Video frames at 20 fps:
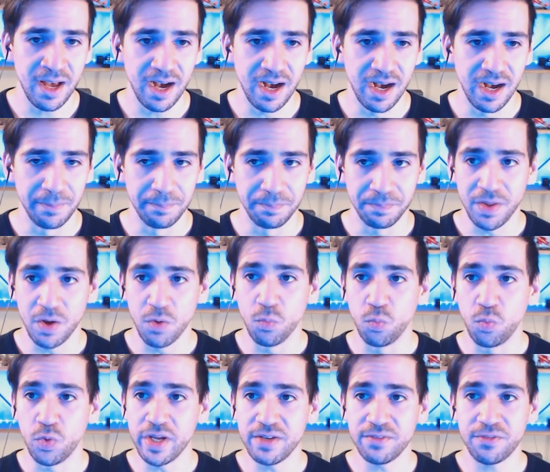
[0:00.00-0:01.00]
Um,
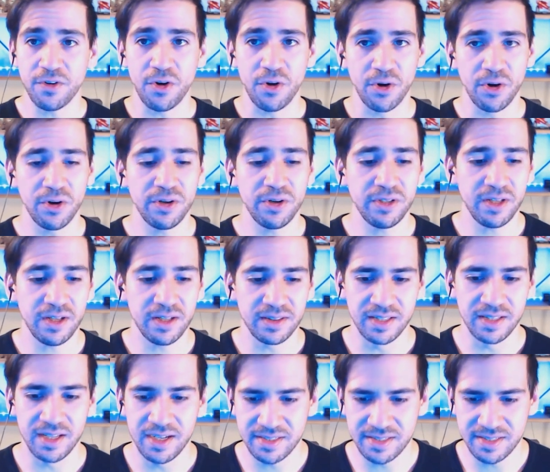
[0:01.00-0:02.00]
we've heard a
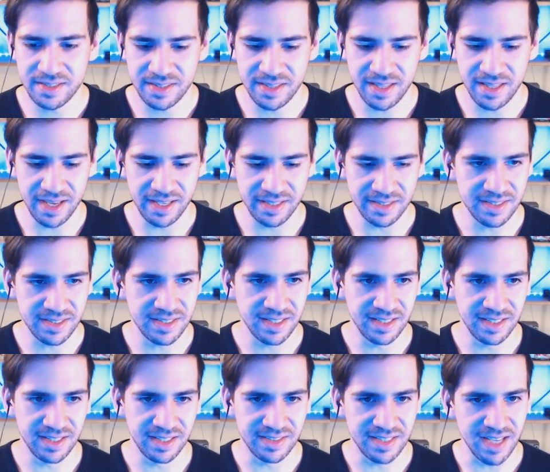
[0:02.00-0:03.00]
lot that
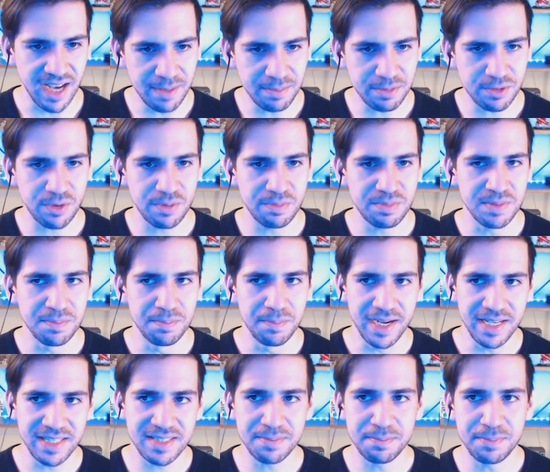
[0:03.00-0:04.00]
uh, TypeScript
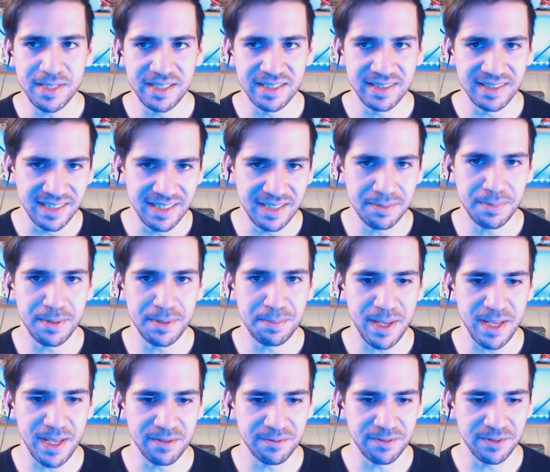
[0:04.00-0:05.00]
might be a little bit
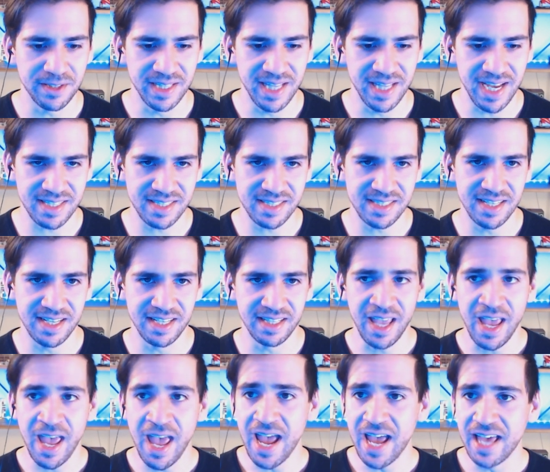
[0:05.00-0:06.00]
painful in
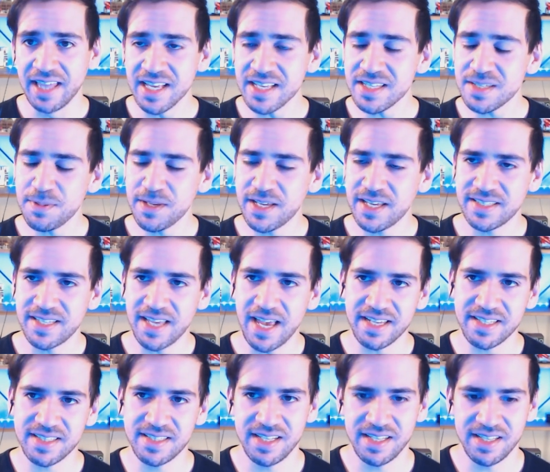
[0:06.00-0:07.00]
XState, and that's because
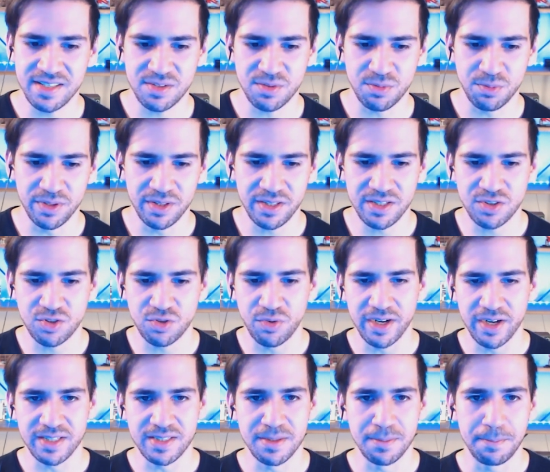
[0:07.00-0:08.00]
XState is really
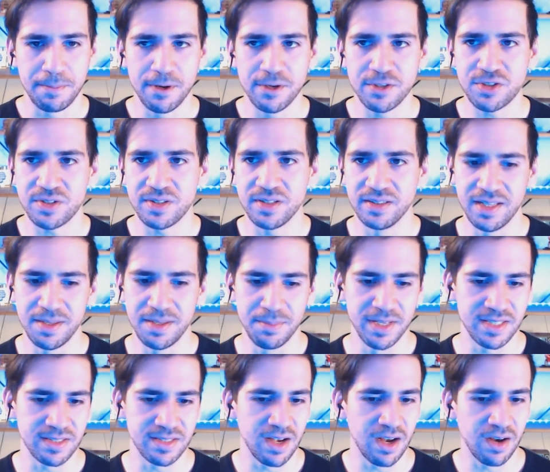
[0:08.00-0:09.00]
trying to push the
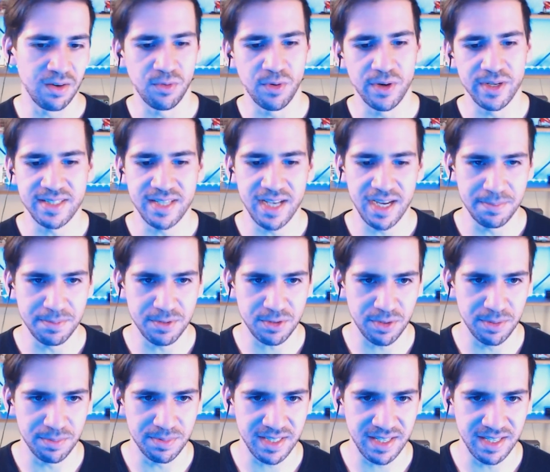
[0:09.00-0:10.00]
limits of what
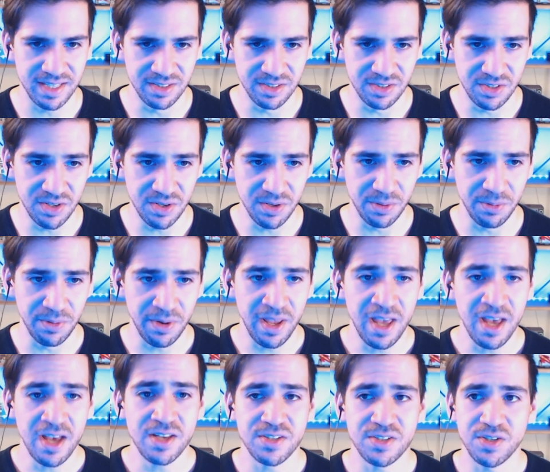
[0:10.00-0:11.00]
TypeScript can do.
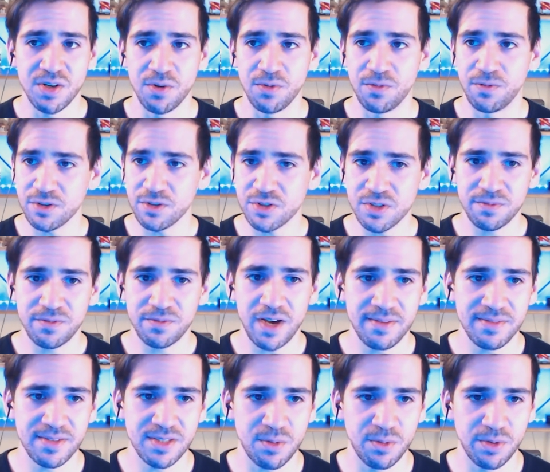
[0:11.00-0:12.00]
So version
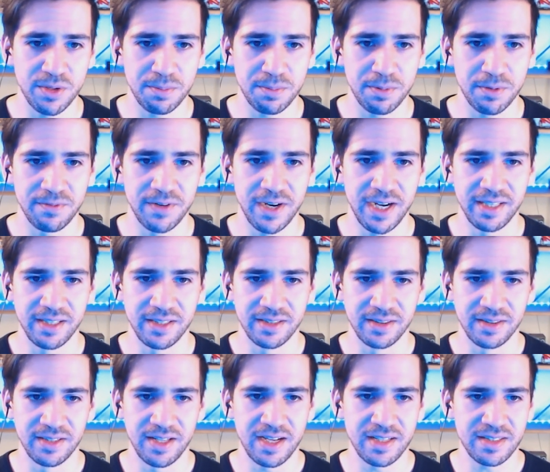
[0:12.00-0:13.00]
5 is going to provide a
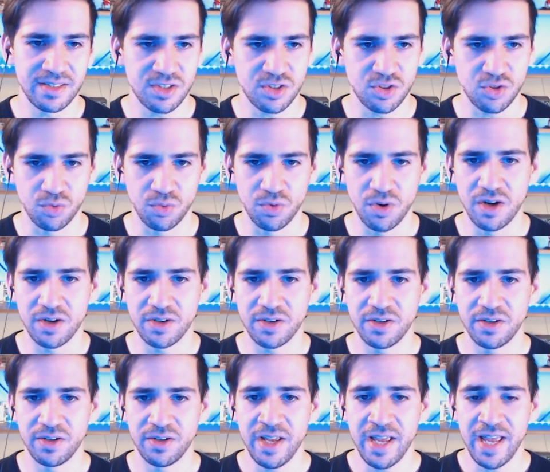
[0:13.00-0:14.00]
lot
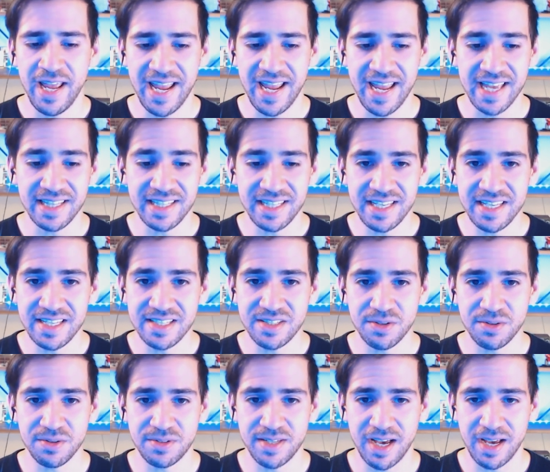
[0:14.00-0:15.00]
stronger and
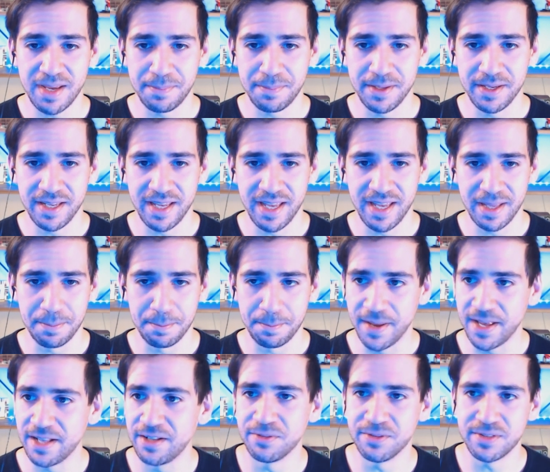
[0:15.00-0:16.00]
easier typing and
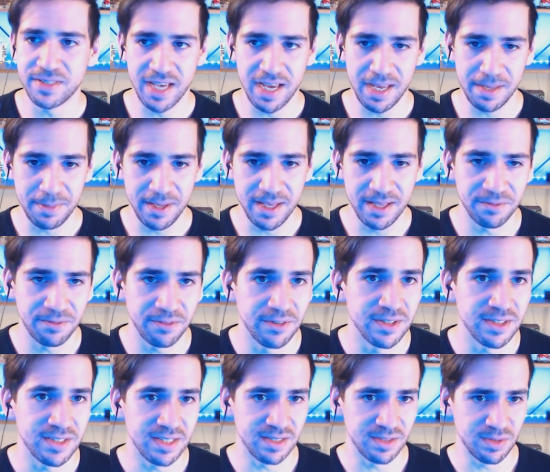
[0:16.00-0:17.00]
better type
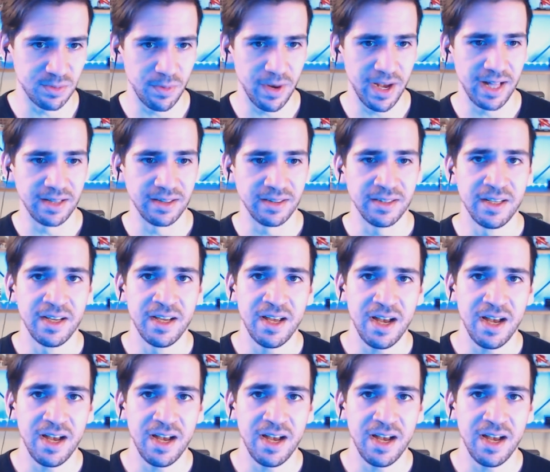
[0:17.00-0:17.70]
inference as well.